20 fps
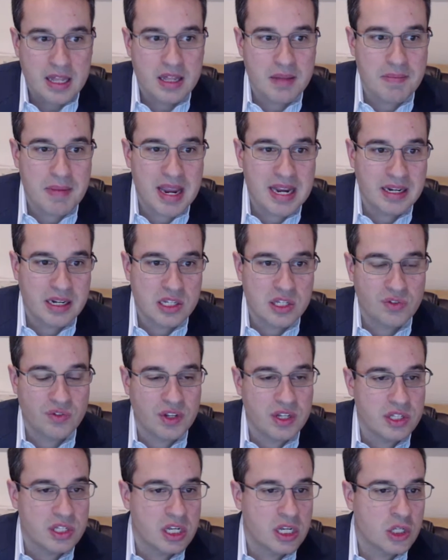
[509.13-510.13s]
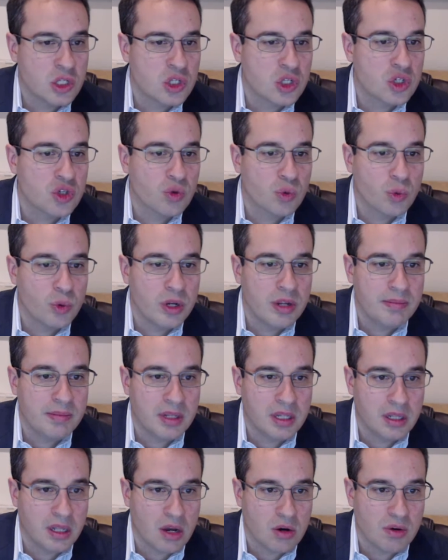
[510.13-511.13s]
The maintenance fees,
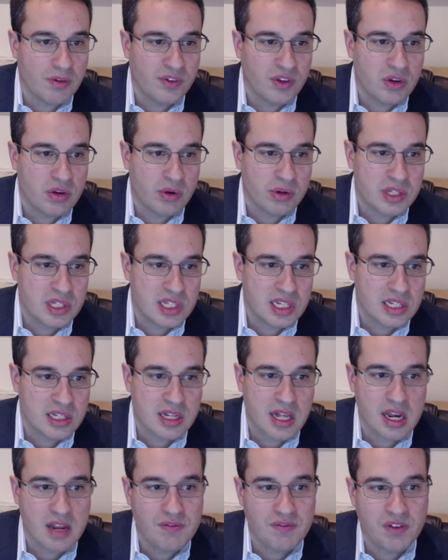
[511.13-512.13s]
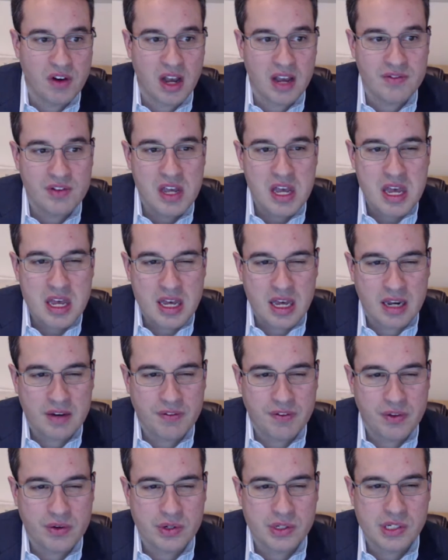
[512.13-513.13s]
extremely low. If you notice, $695 out
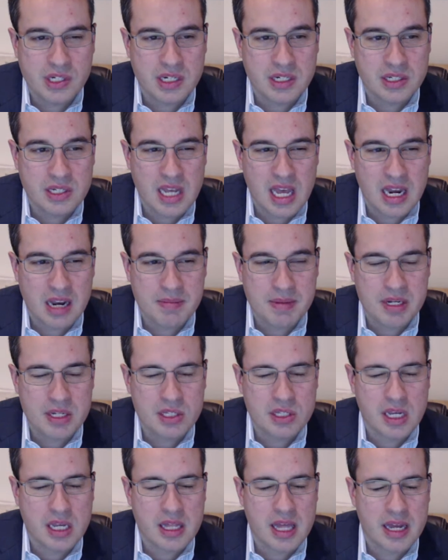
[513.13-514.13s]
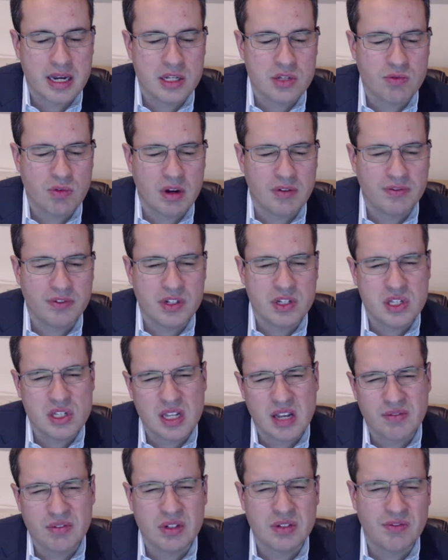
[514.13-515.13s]
of $1,310, I'm going to say that is roughly
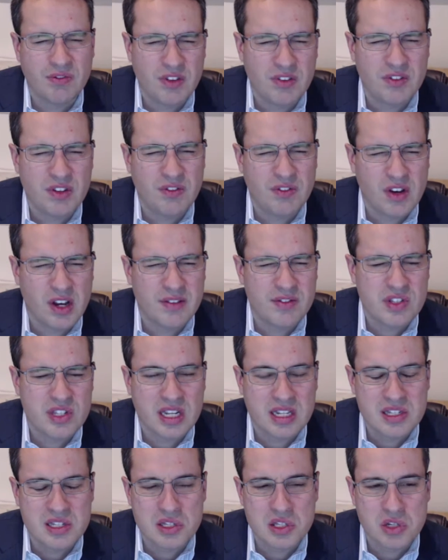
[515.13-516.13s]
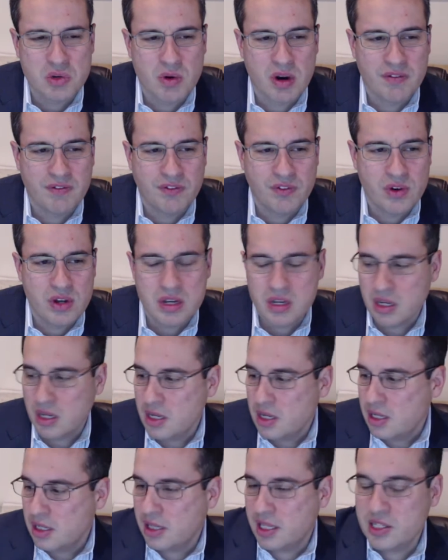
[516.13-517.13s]
7.55 cents a square foot.
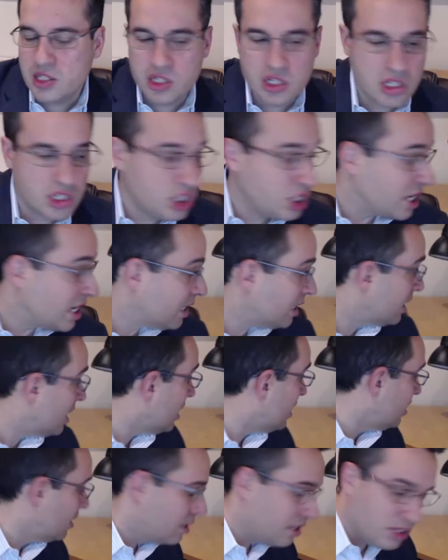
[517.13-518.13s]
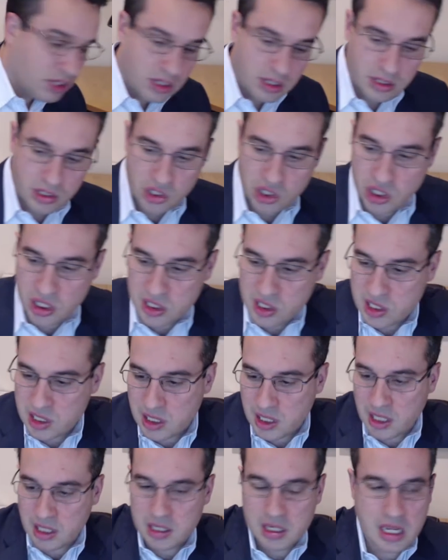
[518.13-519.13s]
Let's just check that,
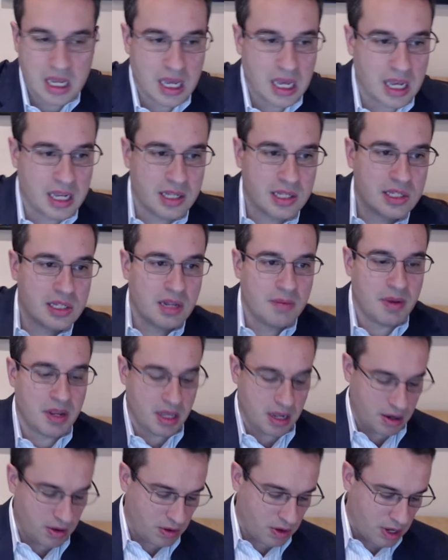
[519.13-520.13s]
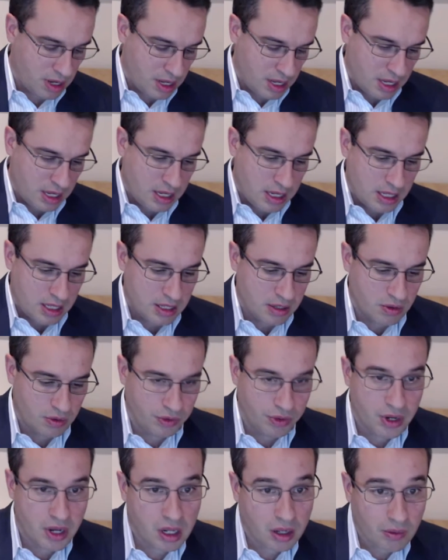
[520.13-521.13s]
just in case. Let me get out the
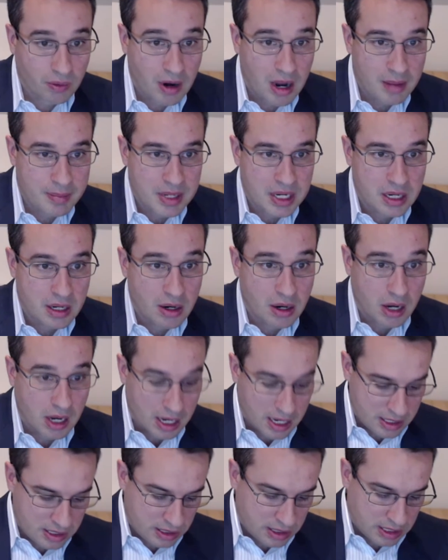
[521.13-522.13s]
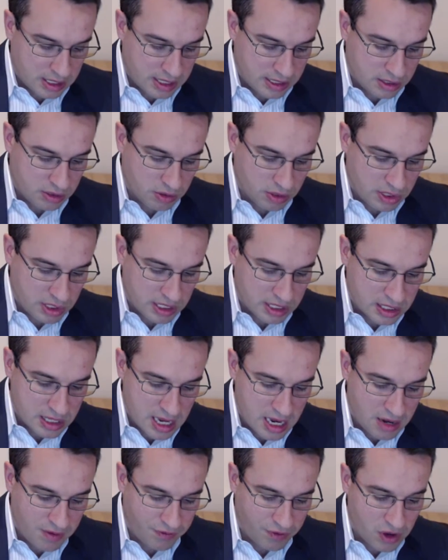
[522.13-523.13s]
old Dollarama here, guys. So
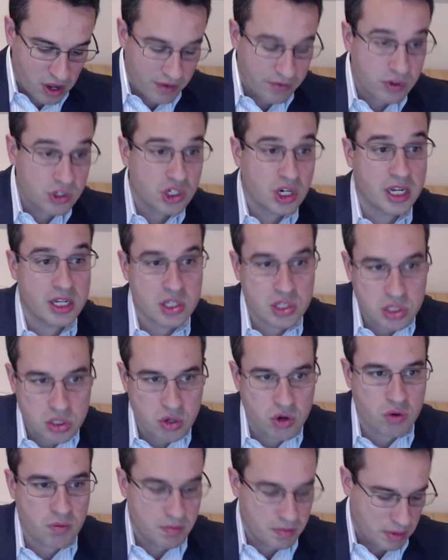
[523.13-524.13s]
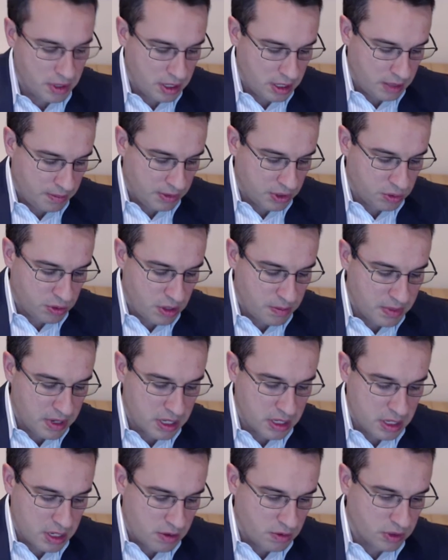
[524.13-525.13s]
$695, which I assume between
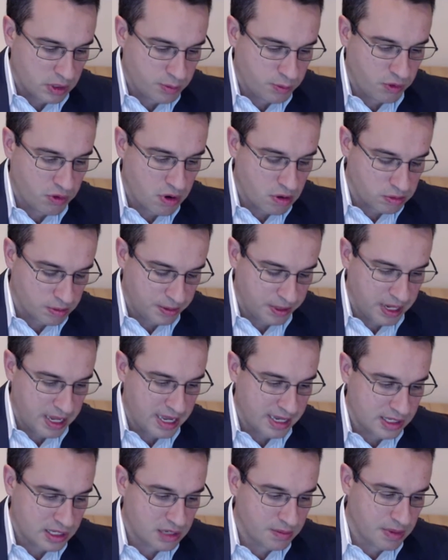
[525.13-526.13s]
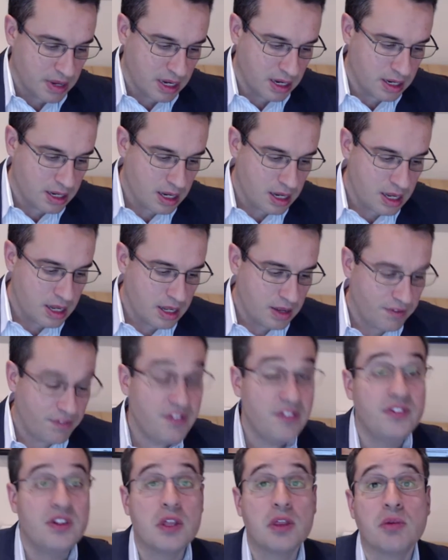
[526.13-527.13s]
me and you is probably estimated.
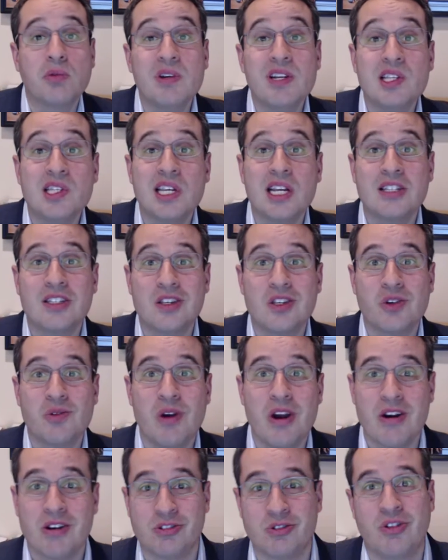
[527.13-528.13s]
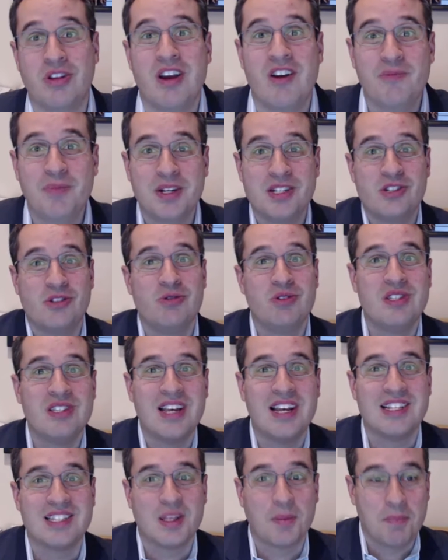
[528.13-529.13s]
53 cents a square. I was only off by 2
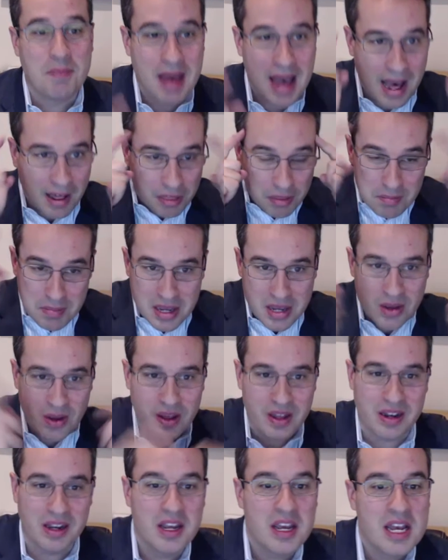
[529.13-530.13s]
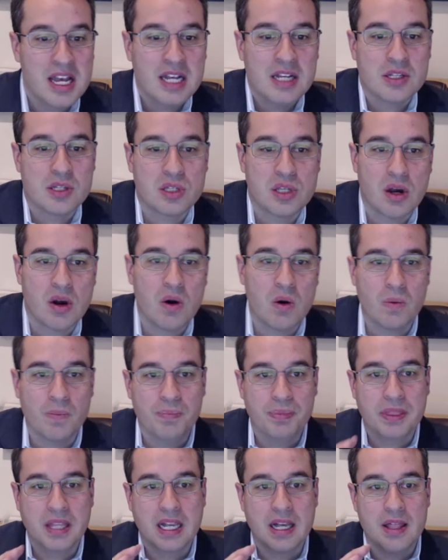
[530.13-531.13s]
cents. Math, me good.
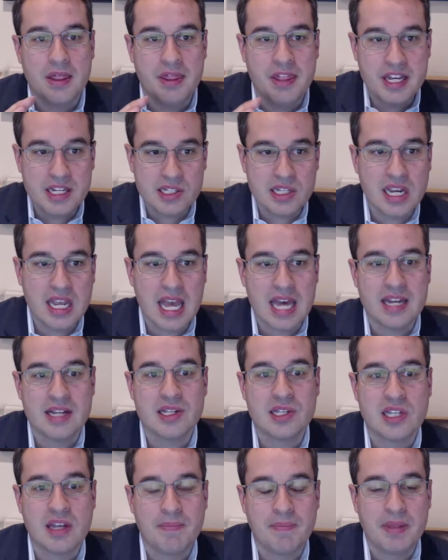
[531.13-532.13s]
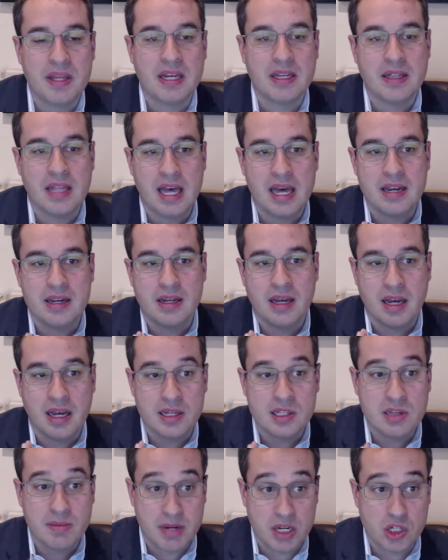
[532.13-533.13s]
So this again is something that
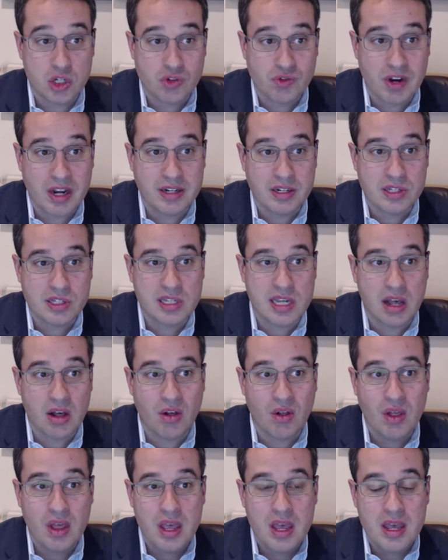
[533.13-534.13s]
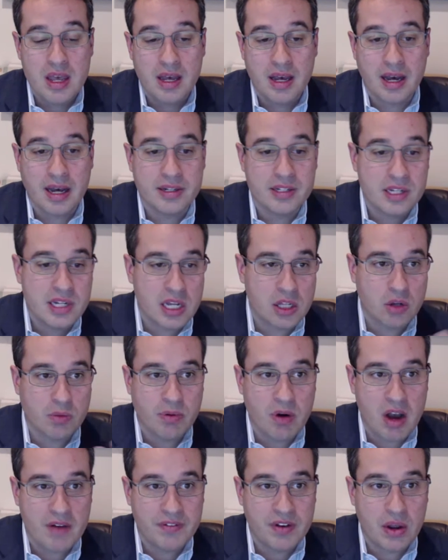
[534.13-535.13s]
somebody is trying to sell to take
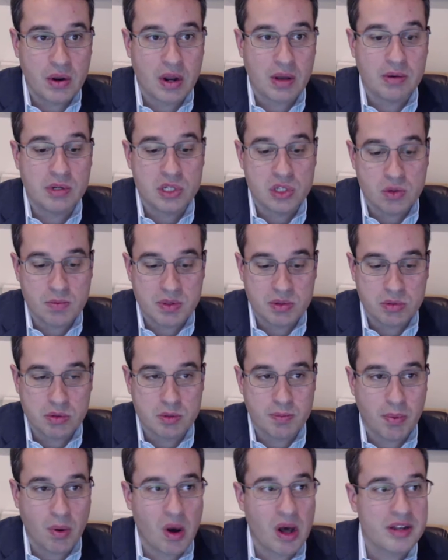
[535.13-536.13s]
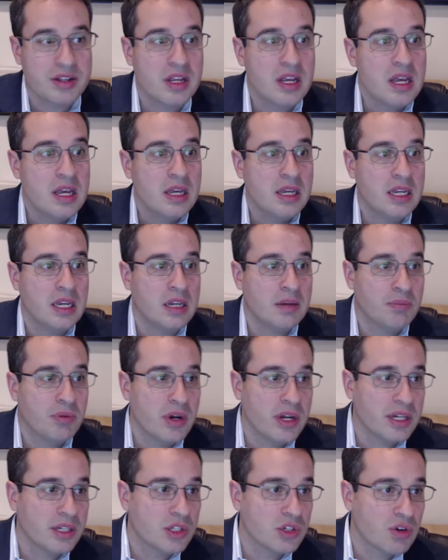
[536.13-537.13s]
their profit out. I would assume this was bought in
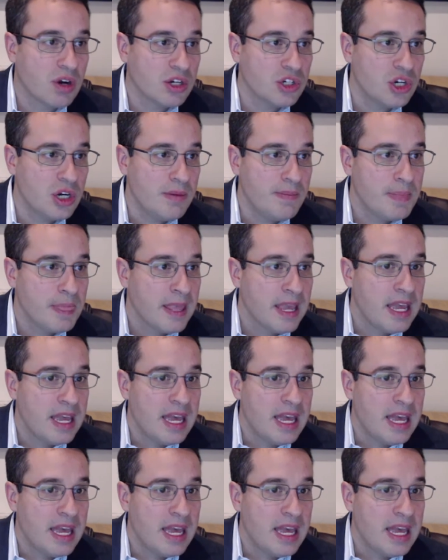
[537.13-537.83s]
pre-construction.